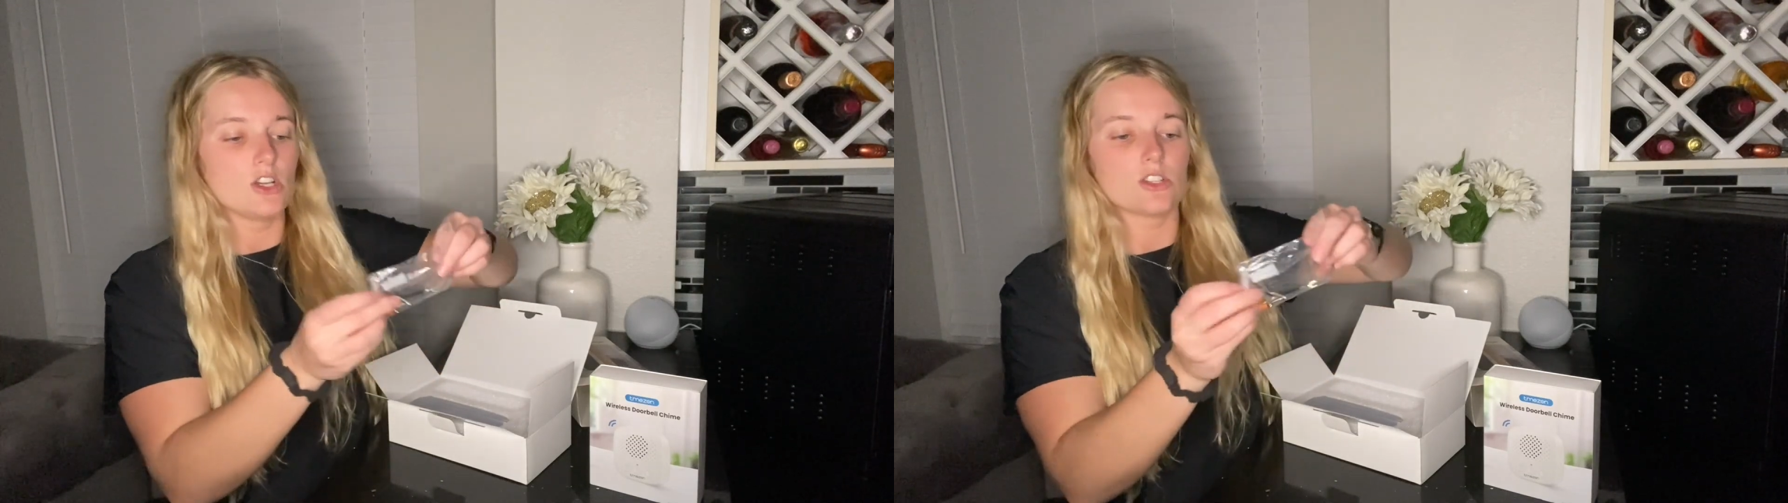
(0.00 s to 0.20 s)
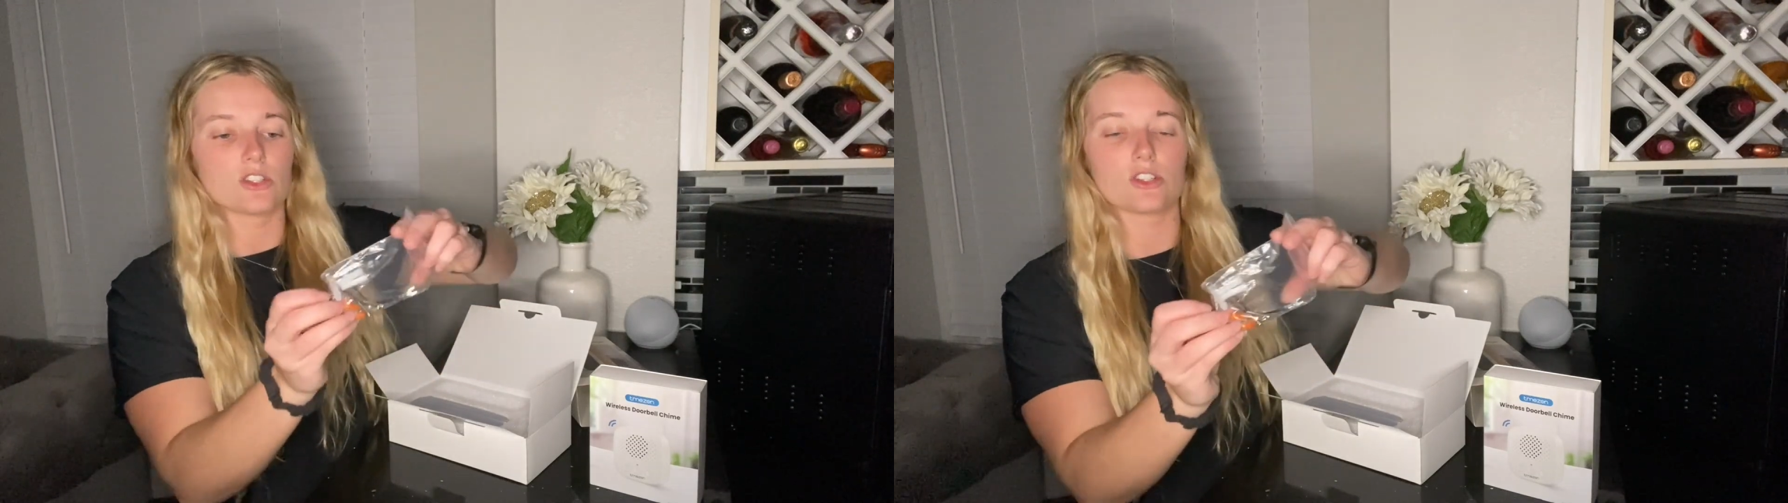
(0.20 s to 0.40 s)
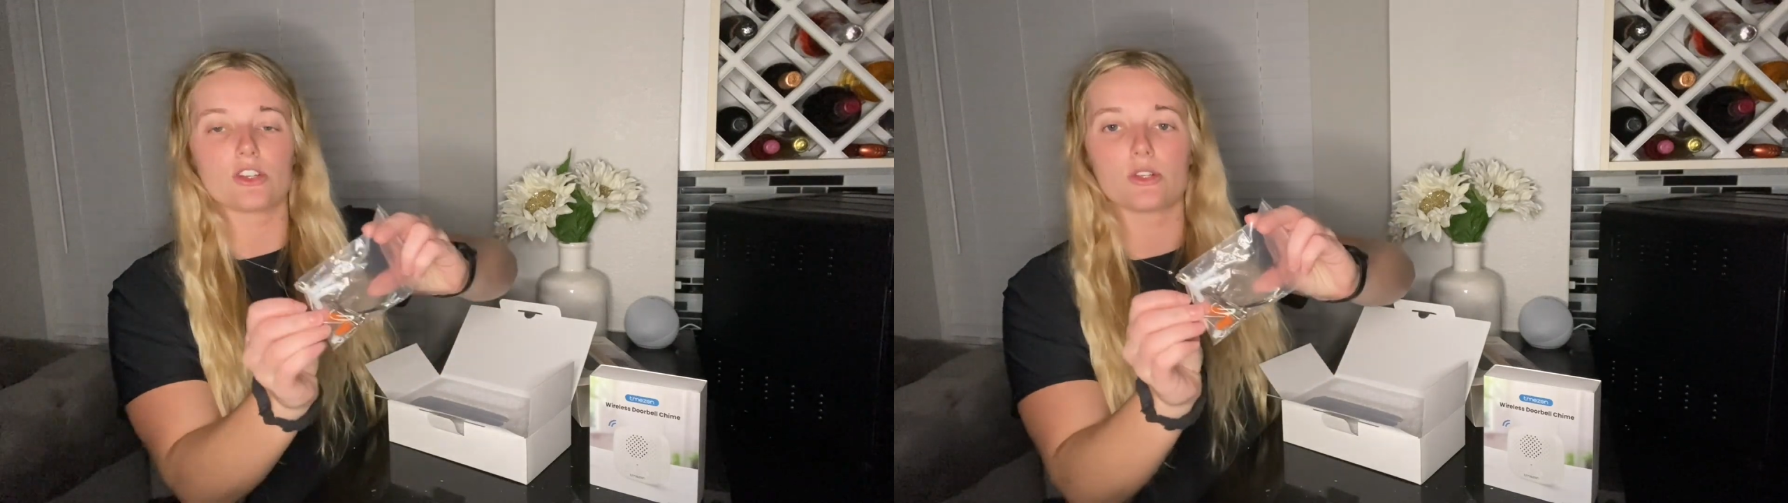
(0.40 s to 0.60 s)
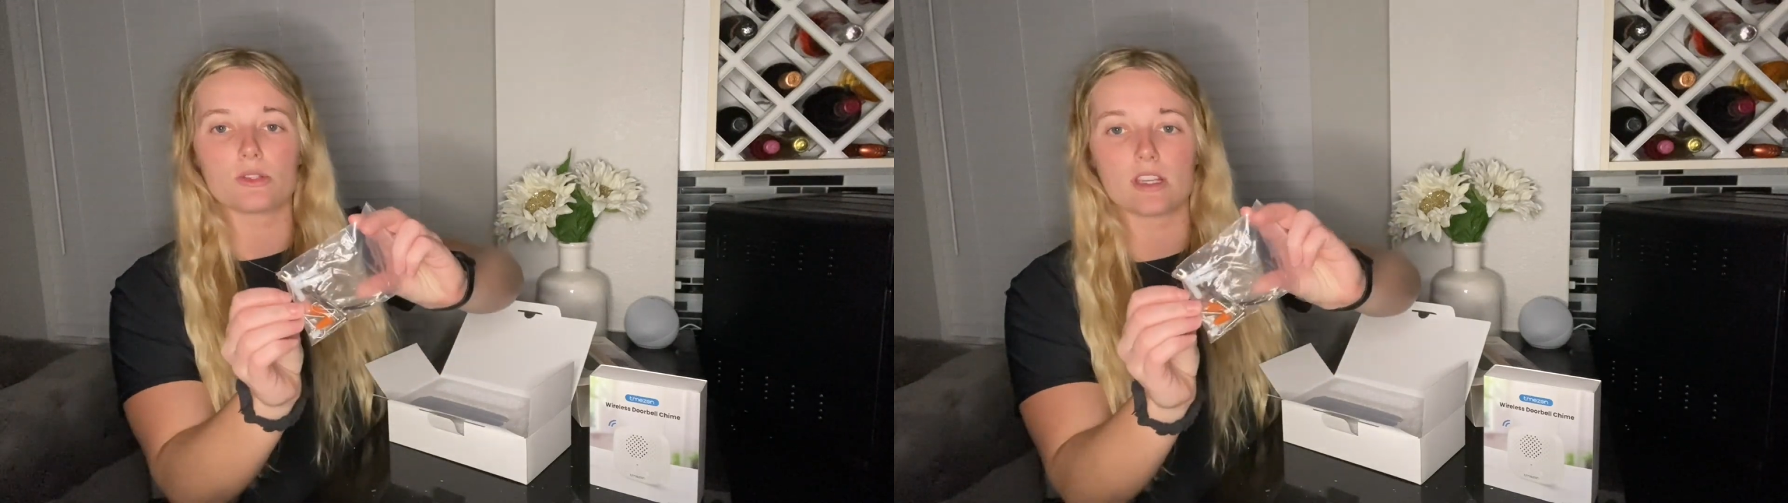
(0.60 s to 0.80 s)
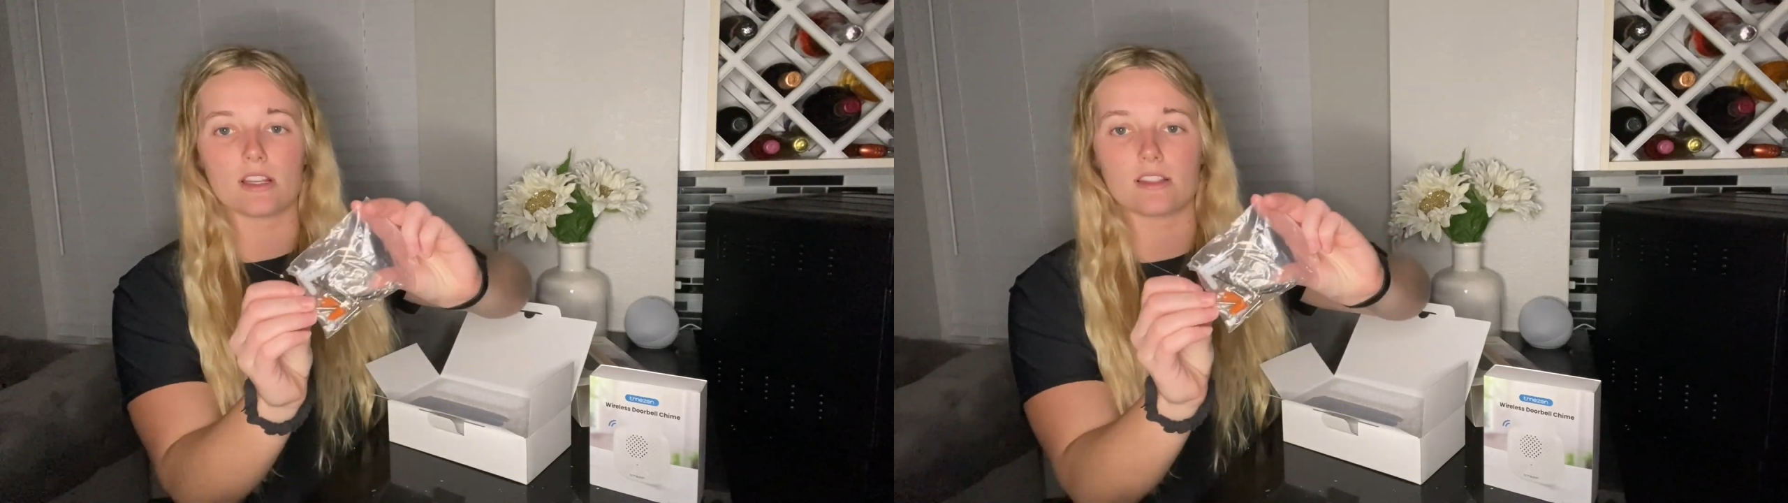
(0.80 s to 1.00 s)

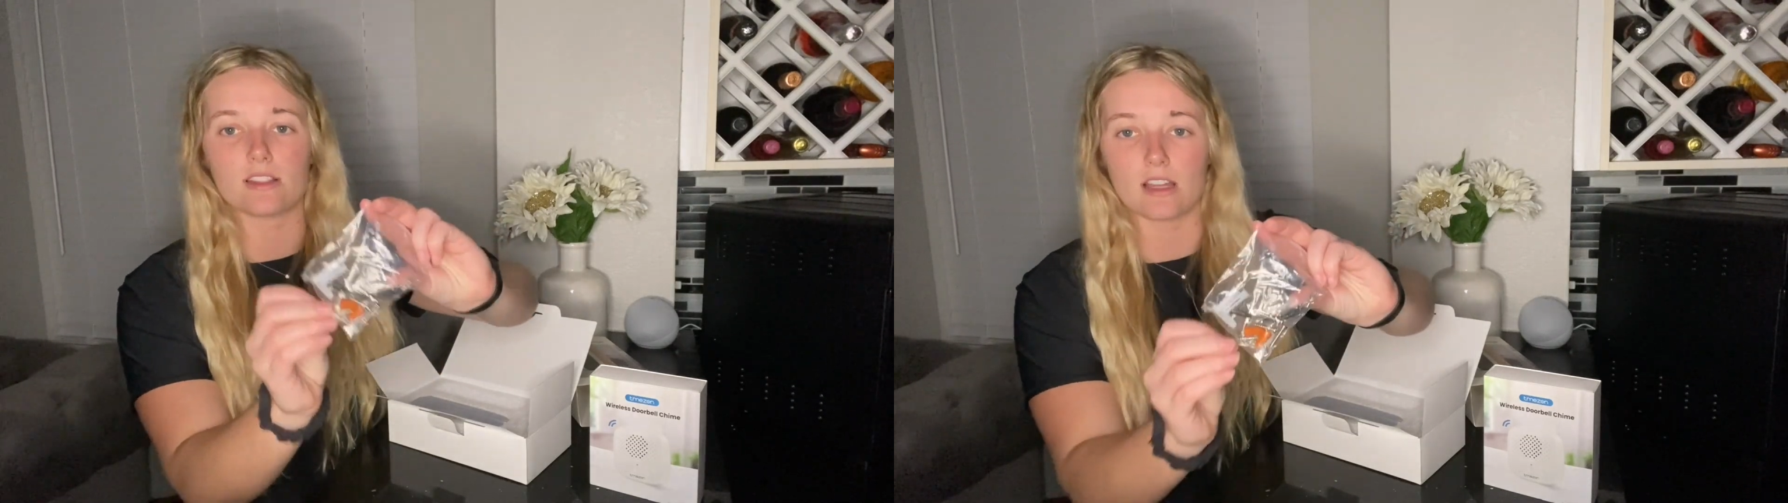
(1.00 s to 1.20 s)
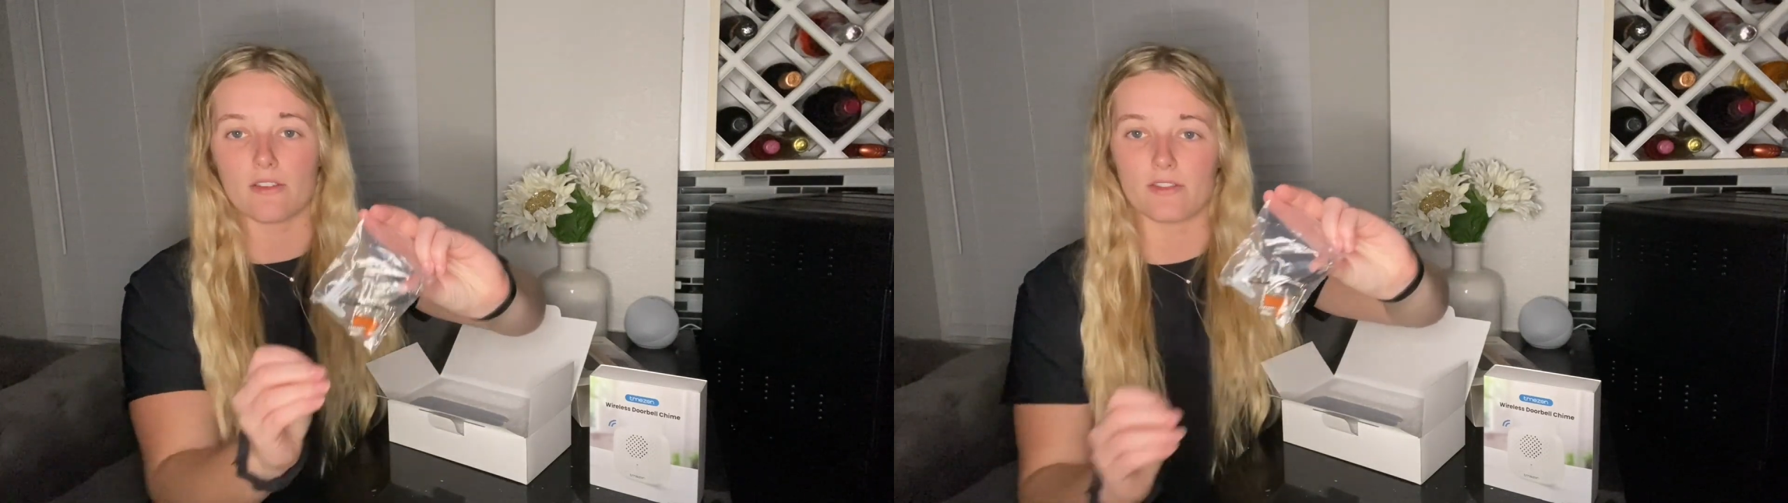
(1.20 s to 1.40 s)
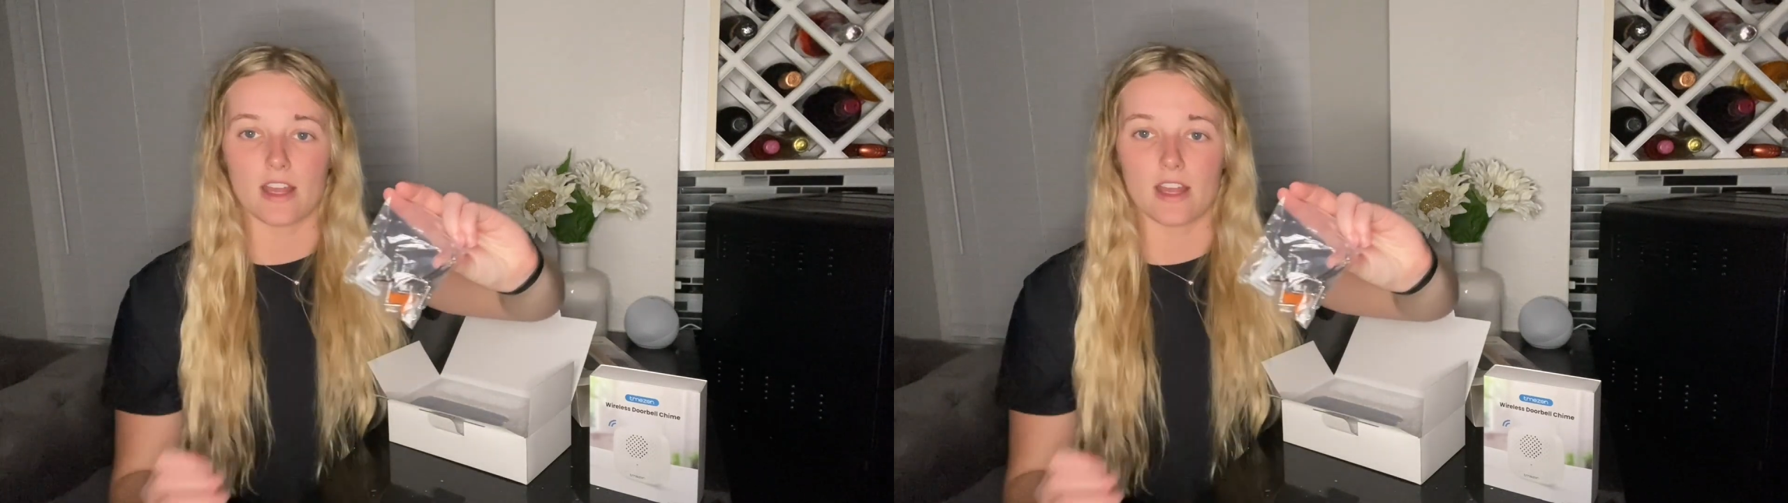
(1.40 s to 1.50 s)
screws and stuff